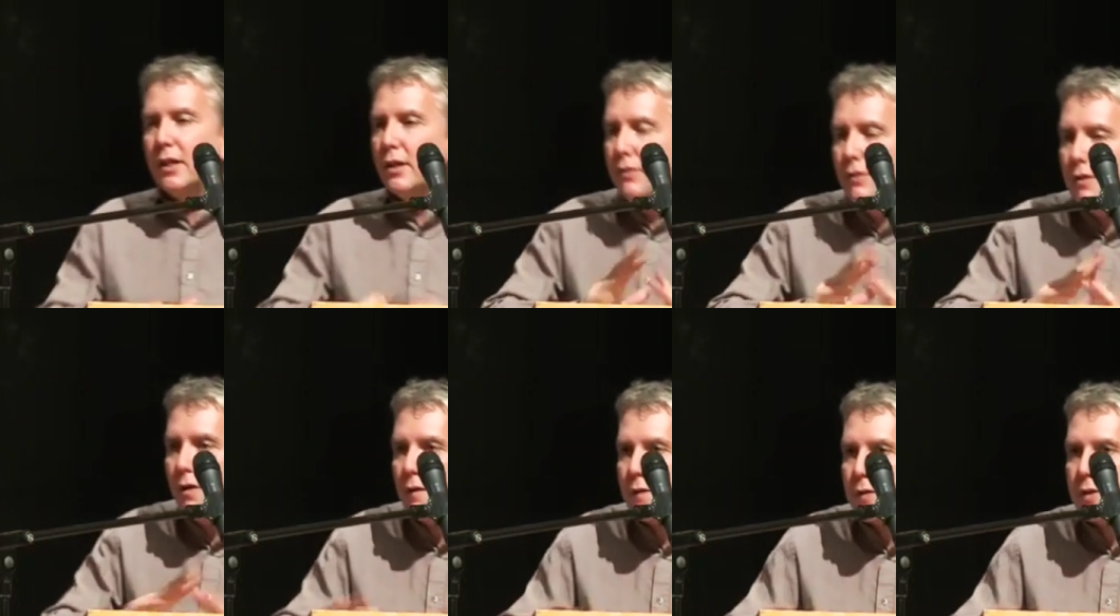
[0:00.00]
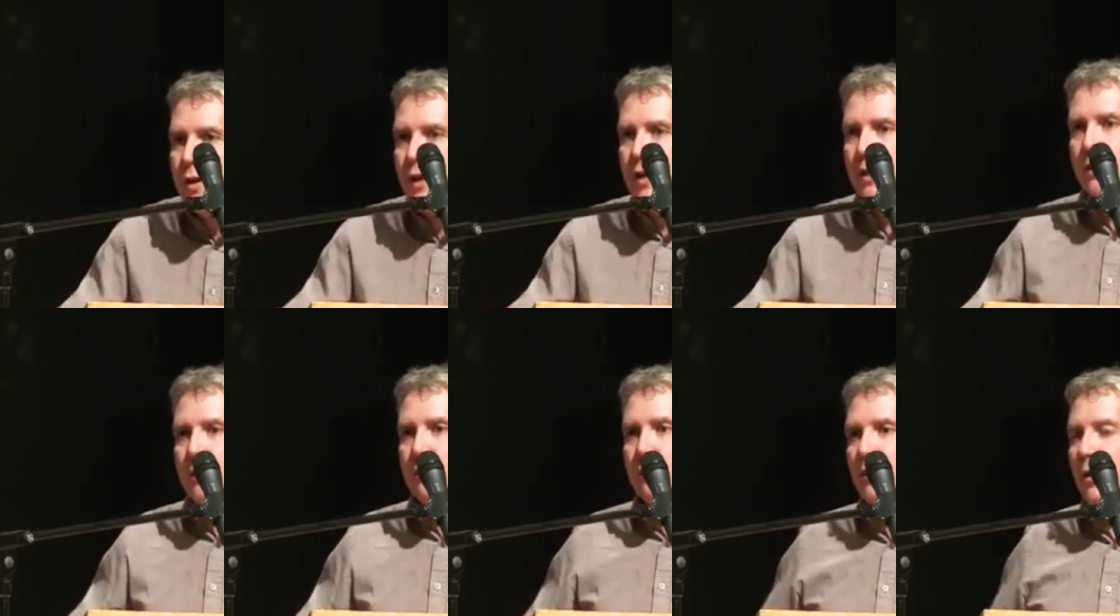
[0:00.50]
not
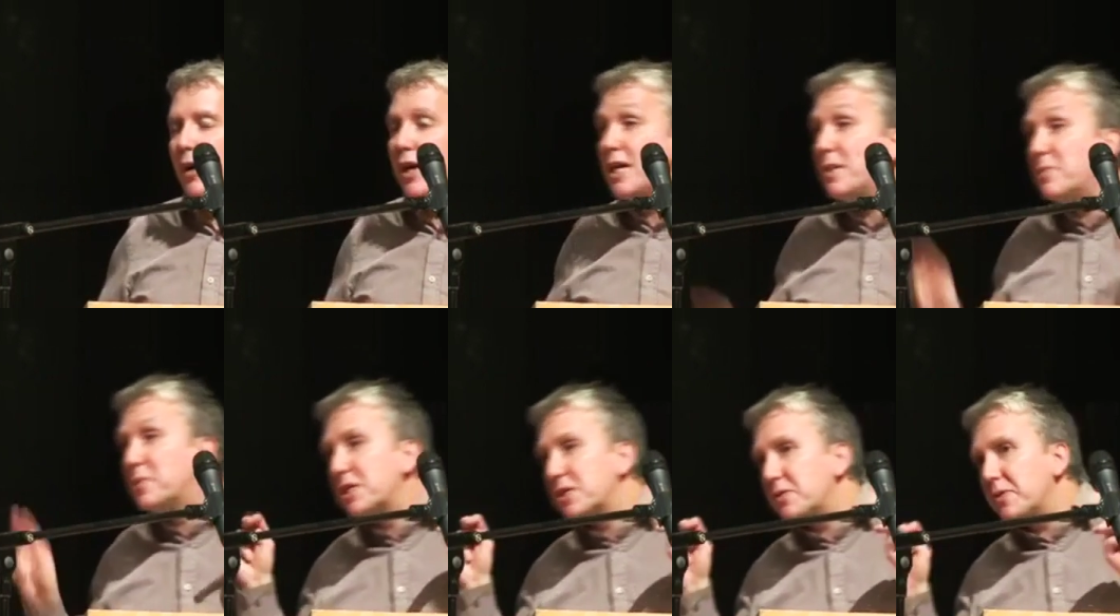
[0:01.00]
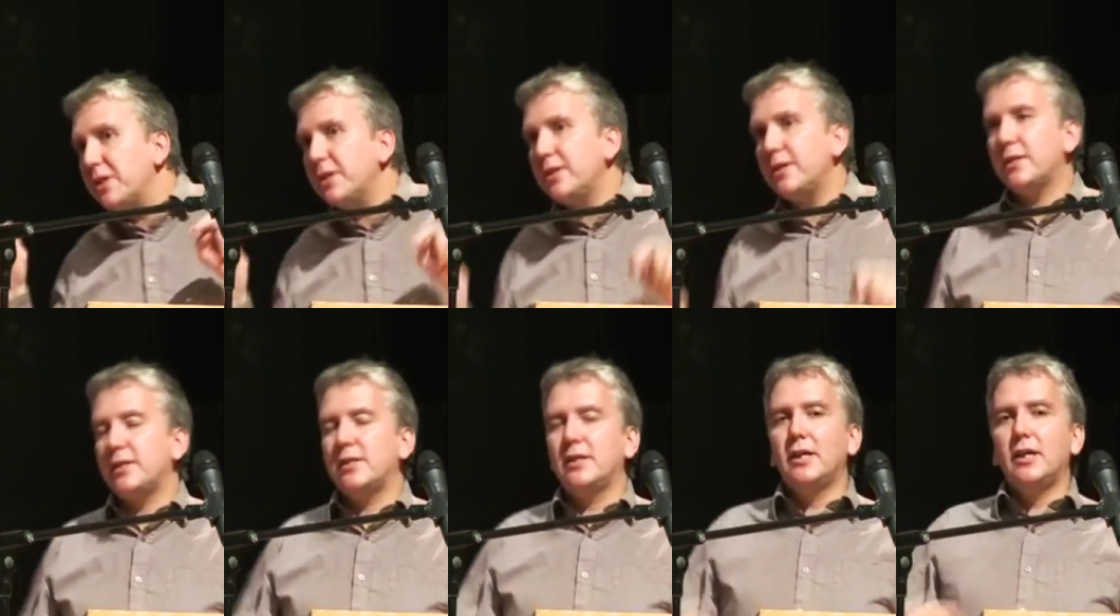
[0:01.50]

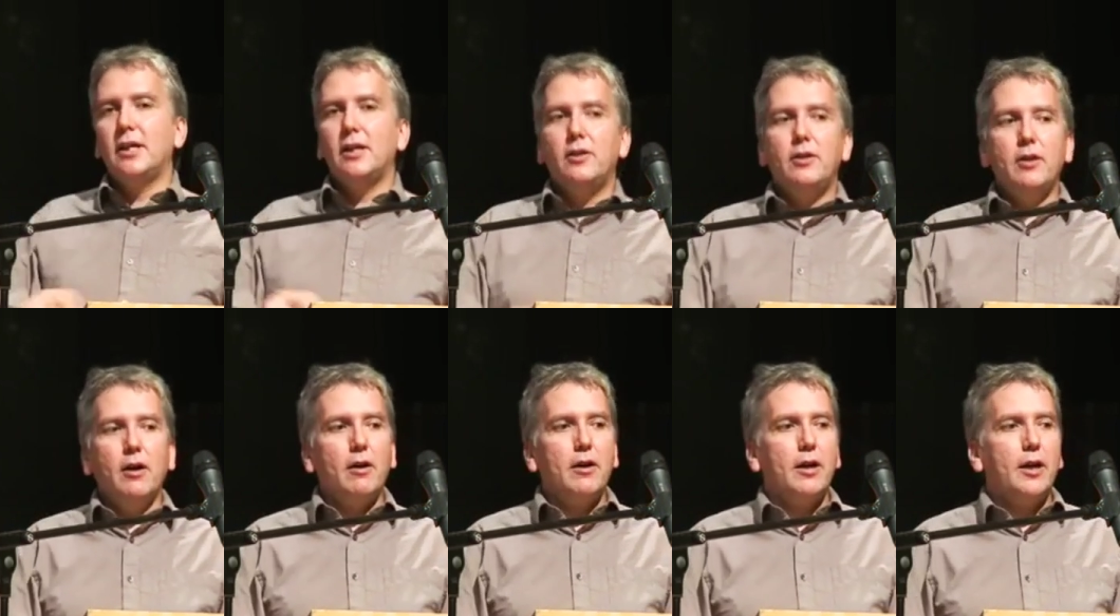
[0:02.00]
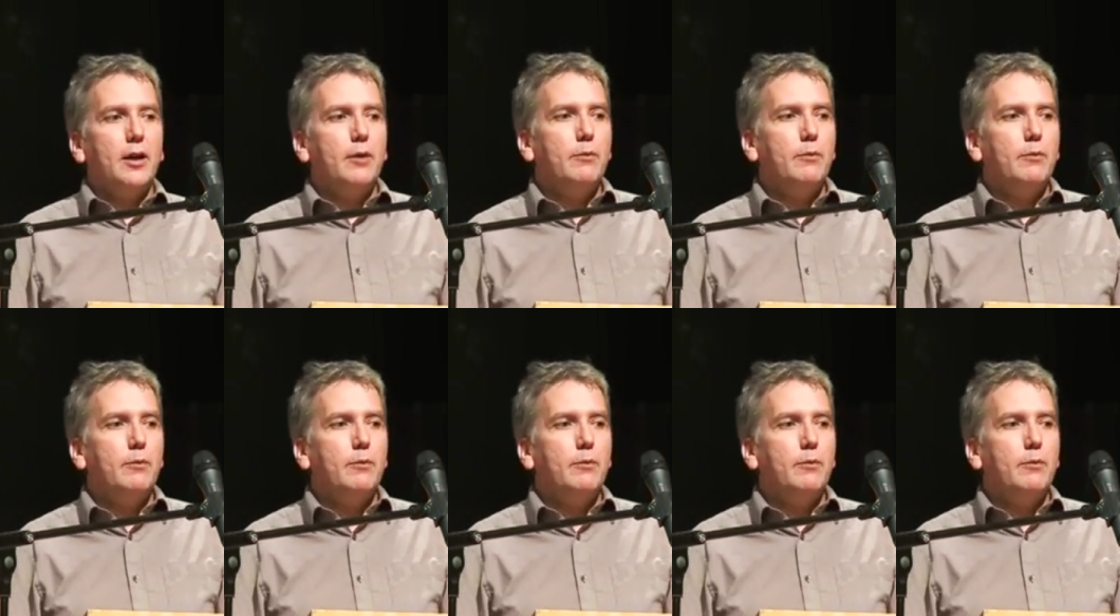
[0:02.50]
immigrants, not